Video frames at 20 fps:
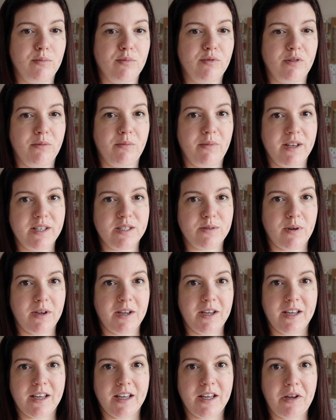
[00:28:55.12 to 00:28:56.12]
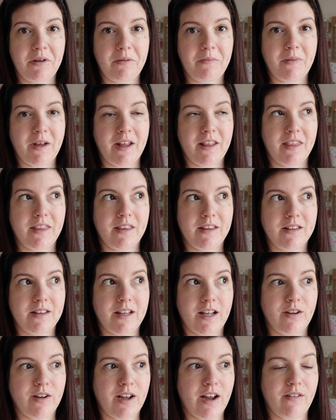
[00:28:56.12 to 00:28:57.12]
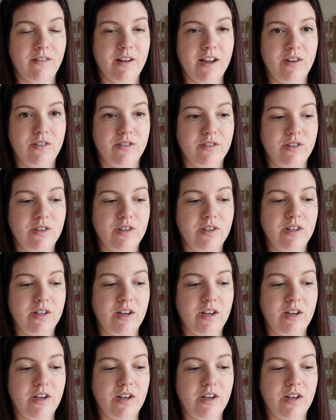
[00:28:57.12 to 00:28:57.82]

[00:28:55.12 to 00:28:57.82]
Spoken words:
from this week, and then I'll carry on.